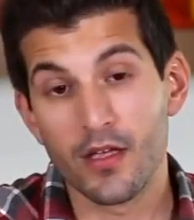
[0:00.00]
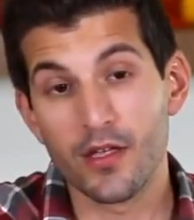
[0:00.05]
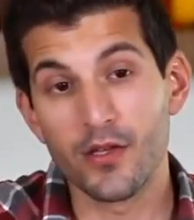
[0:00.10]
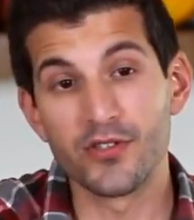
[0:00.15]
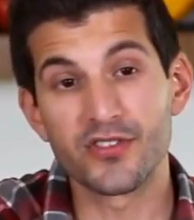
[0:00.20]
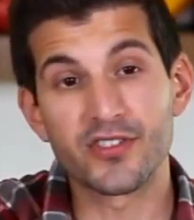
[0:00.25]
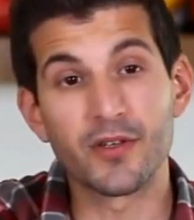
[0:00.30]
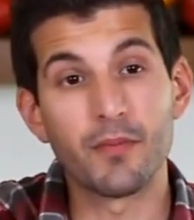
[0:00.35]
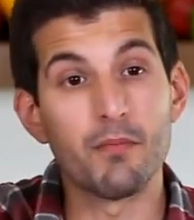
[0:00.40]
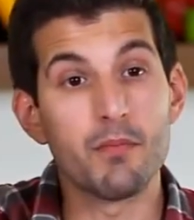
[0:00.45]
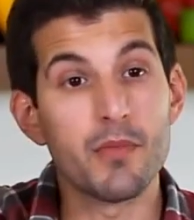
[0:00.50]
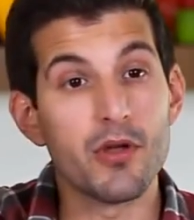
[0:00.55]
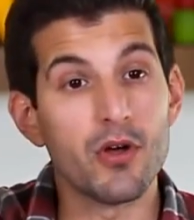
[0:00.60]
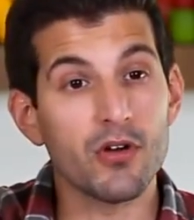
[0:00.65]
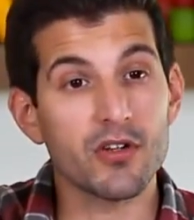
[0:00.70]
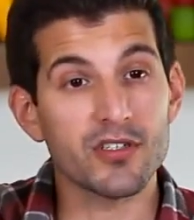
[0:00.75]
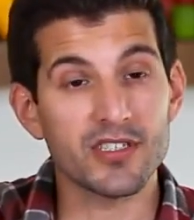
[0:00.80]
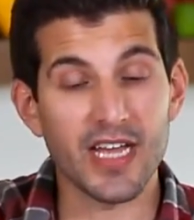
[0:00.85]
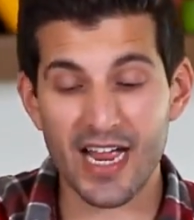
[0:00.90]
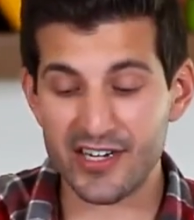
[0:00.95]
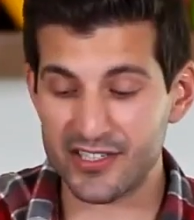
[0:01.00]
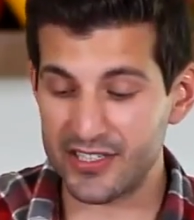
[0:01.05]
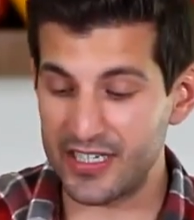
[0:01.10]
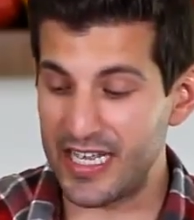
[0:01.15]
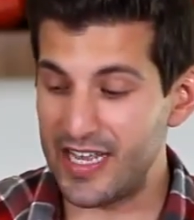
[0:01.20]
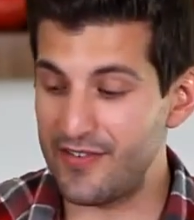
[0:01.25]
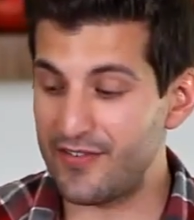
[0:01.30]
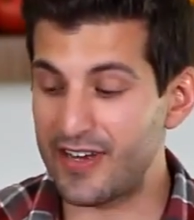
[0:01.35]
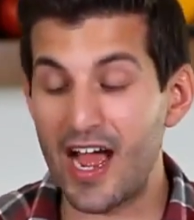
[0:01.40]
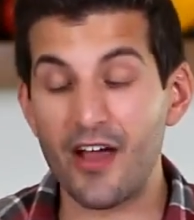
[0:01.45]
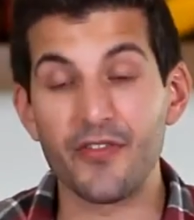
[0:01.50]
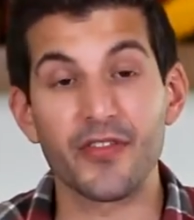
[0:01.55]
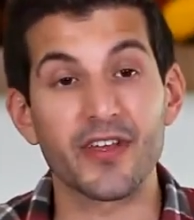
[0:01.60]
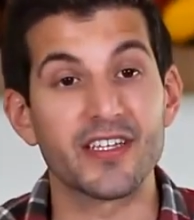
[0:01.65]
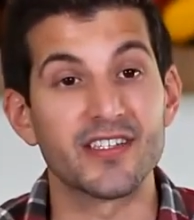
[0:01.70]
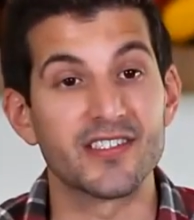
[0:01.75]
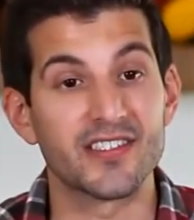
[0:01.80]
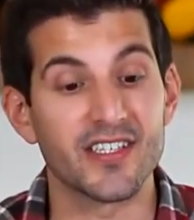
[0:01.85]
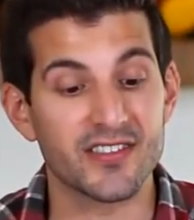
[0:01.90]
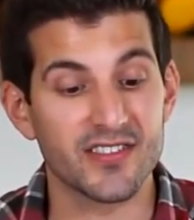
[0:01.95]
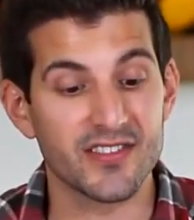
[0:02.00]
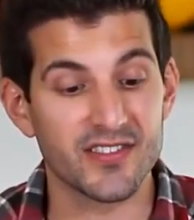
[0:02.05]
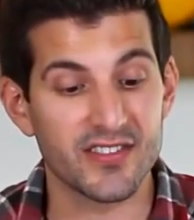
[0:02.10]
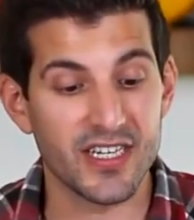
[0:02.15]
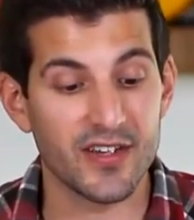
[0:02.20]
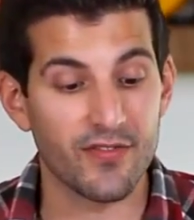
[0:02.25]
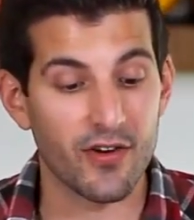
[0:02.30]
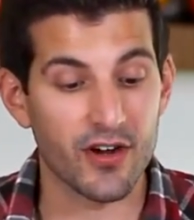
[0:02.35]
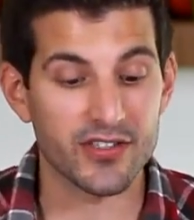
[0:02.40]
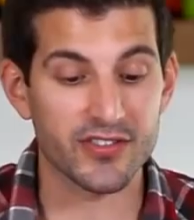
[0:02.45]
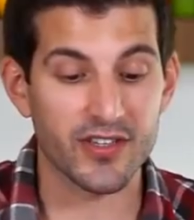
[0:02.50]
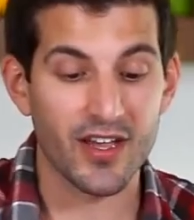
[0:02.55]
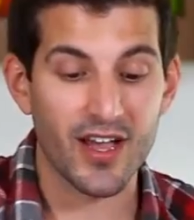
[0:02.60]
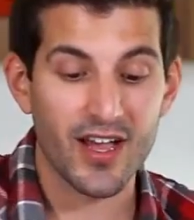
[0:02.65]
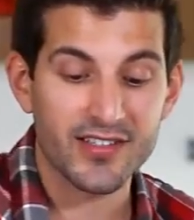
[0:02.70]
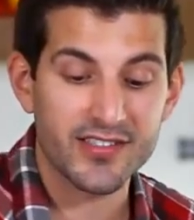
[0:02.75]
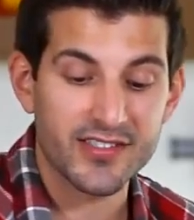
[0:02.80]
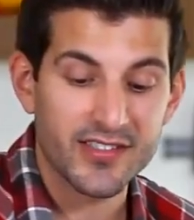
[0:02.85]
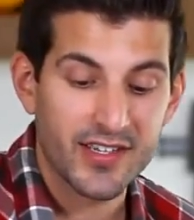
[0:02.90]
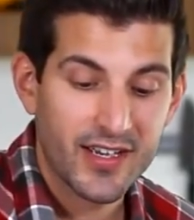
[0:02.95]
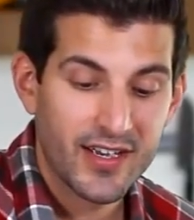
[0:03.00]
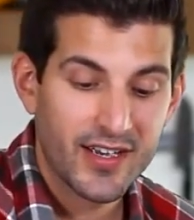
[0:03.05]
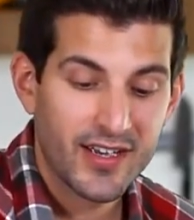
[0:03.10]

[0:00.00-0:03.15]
Use some milk to actually even out the consistency of our sauce,